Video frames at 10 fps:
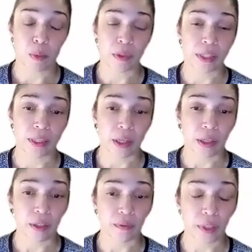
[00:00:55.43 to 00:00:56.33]
with
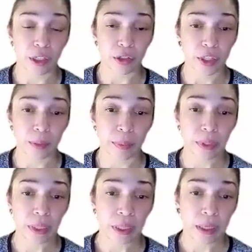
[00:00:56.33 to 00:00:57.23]
executive leadership
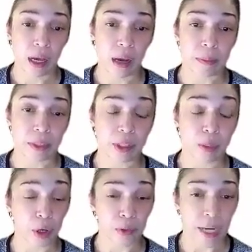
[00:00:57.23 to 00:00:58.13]

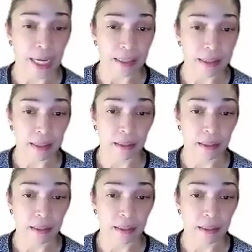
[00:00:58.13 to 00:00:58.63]
tomorrow night